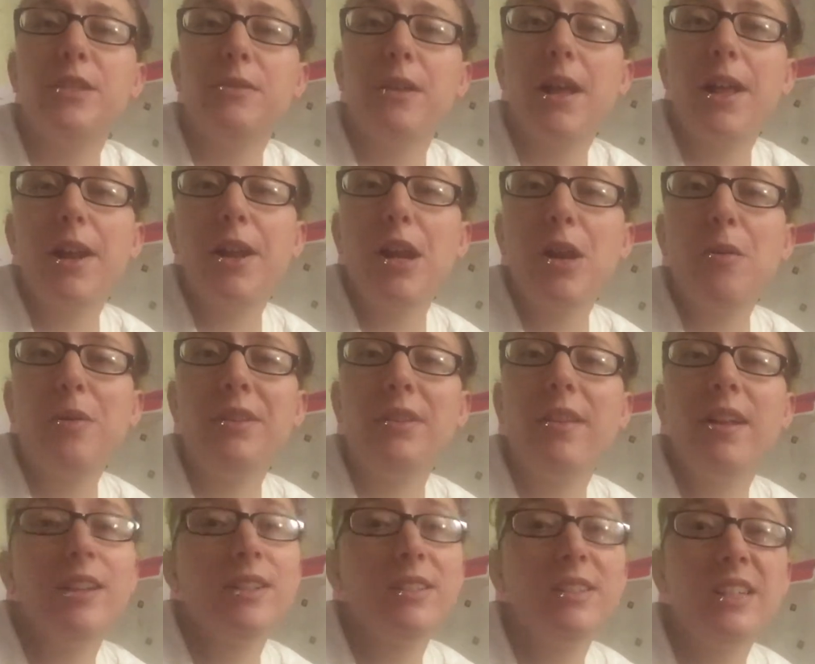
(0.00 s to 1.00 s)
So I don't know what the
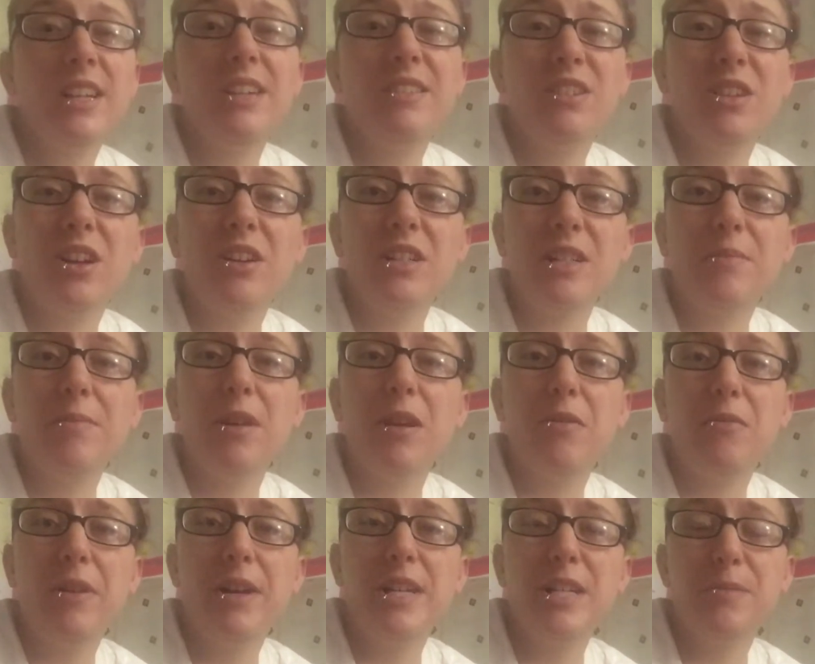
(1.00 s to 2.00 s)
last thing I talked
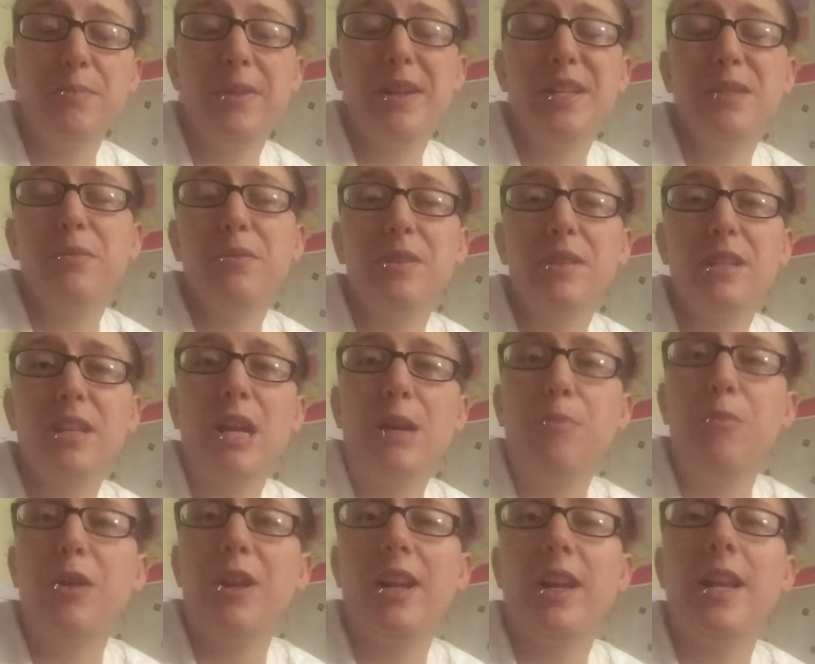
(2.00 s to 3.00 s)
about was, but I just wanted to
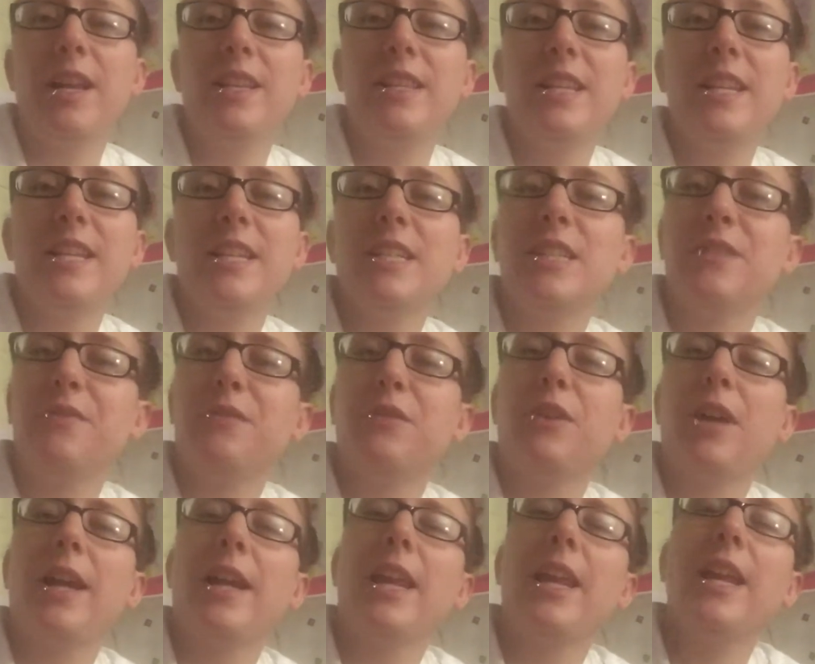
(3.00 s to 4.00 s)
come on and end this so
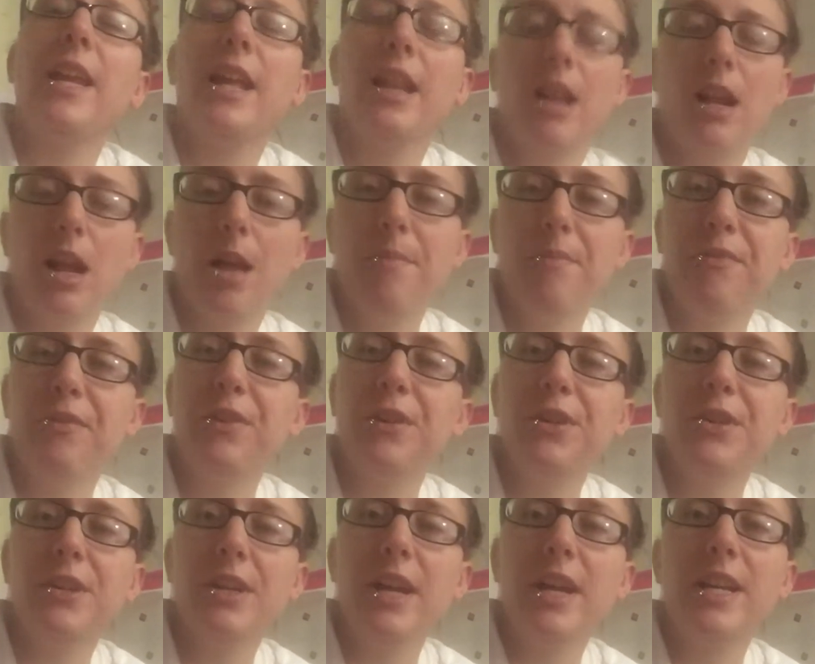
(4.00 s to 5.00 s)
I could get it up for
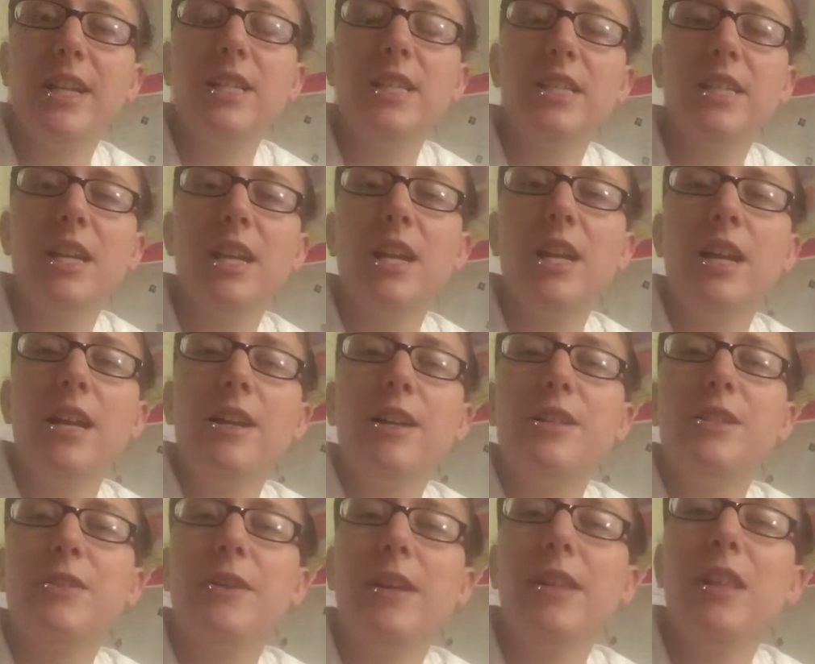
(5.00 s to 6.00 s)
you guys.
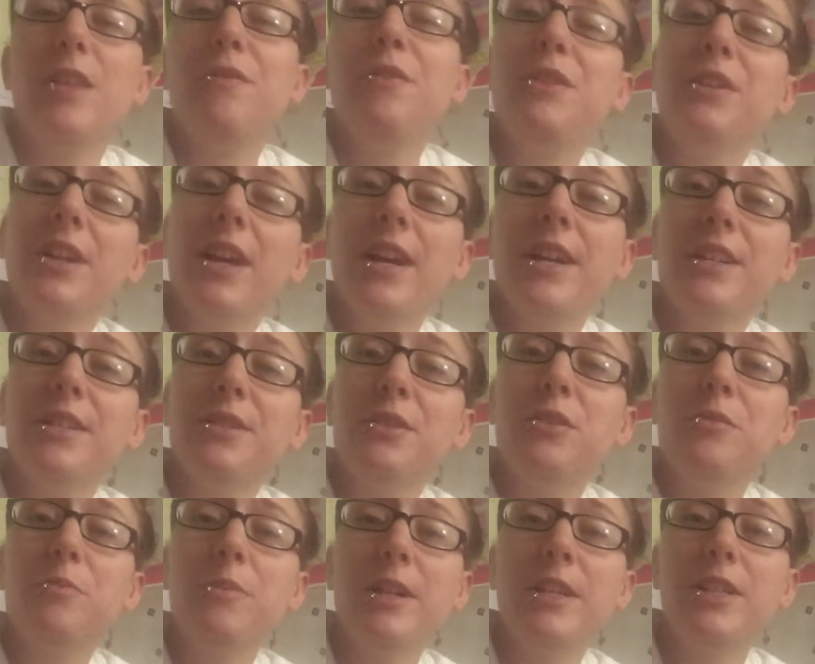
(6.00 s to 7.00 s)
So I love you guys
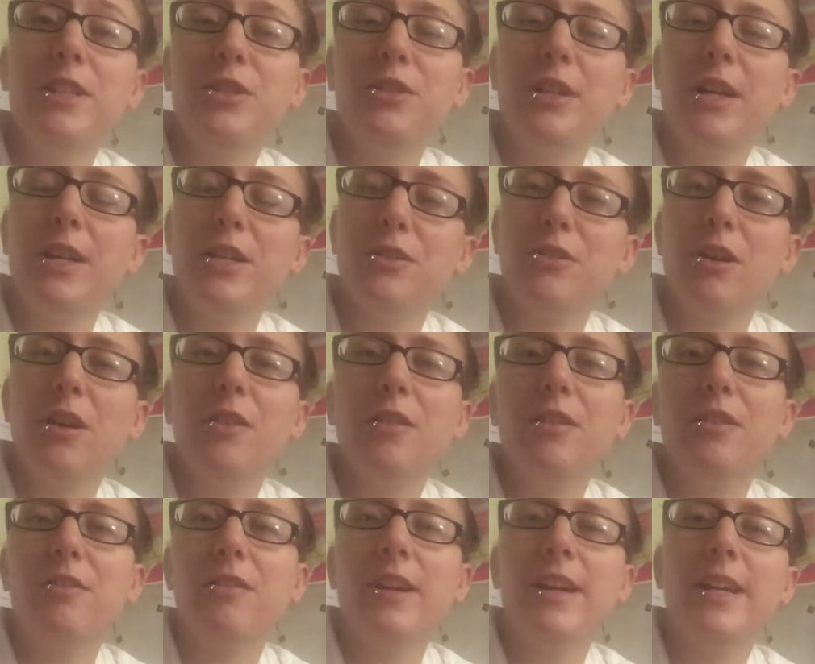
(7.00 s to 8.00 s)
so much. You guys are all
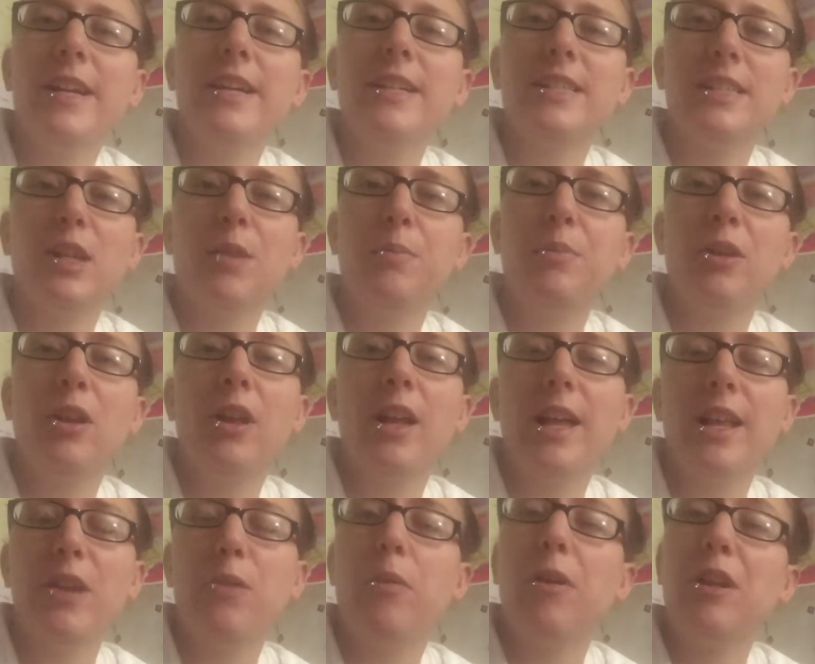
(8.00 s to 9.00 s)
the greatest. I hope you all
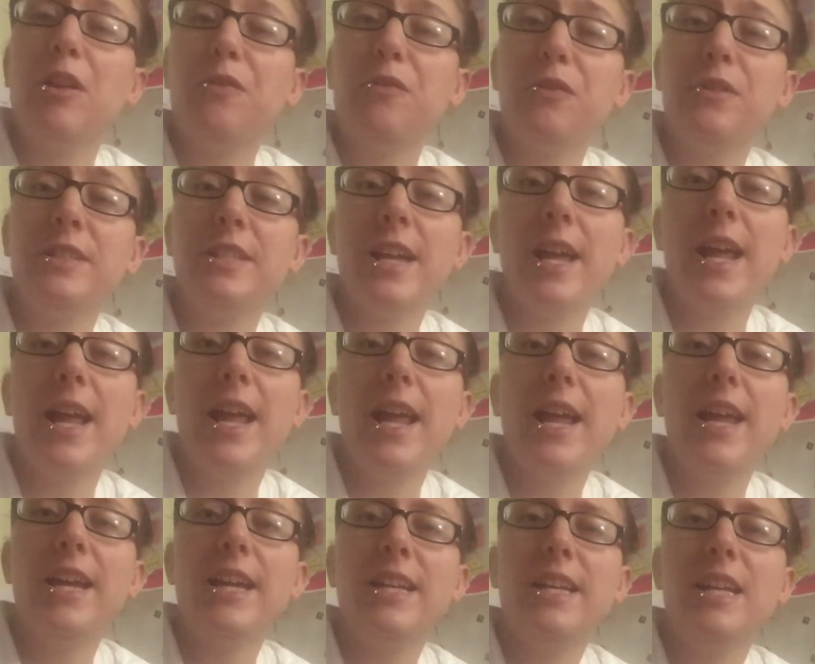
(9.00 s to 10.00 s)
had a wonderful
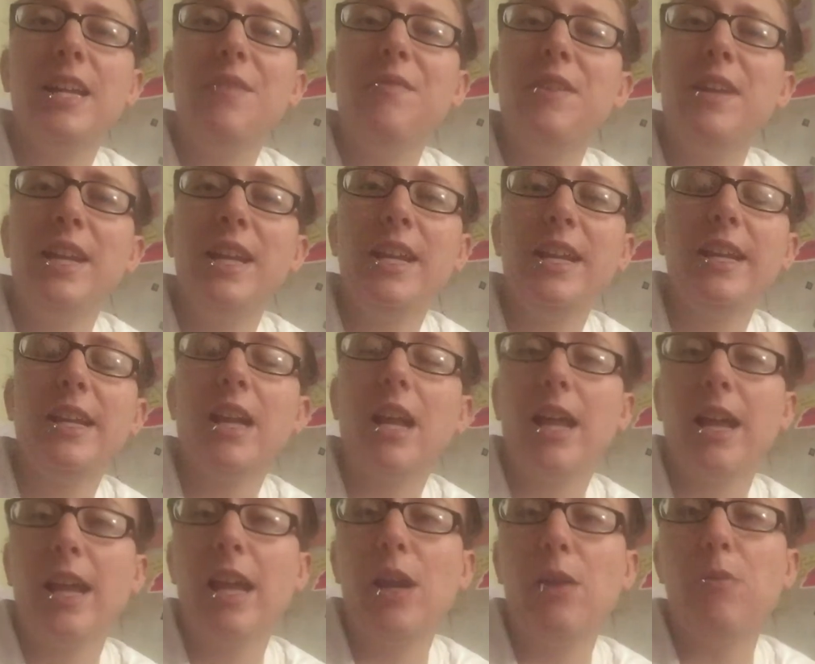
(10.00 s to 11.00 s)
day, an evening,
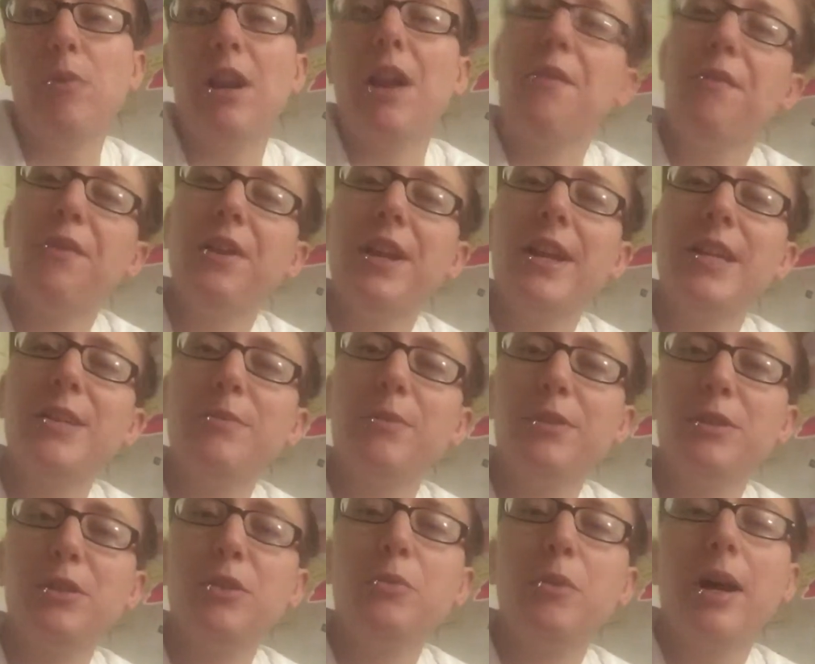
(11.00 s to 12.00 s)
night, whatever it is
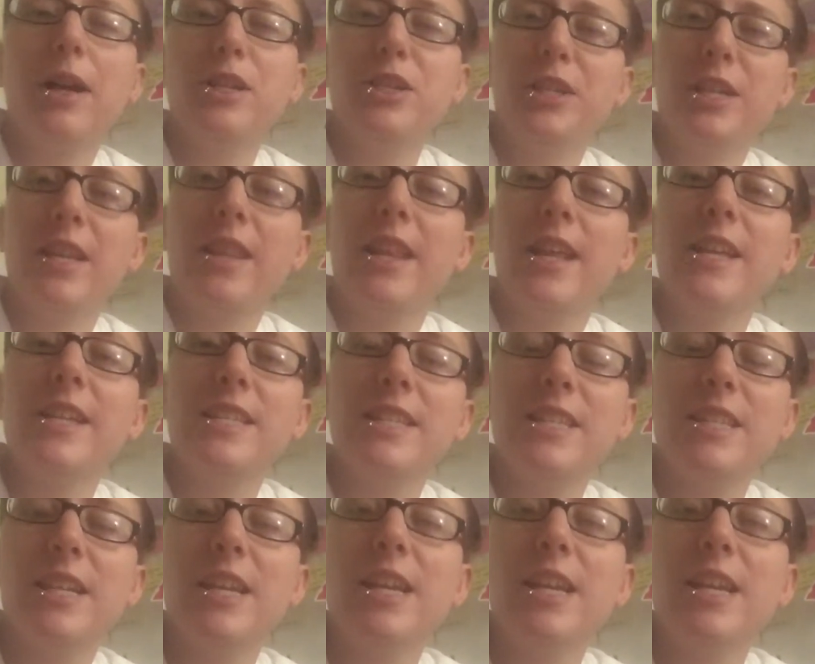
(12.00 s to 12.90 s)
when you're watching this.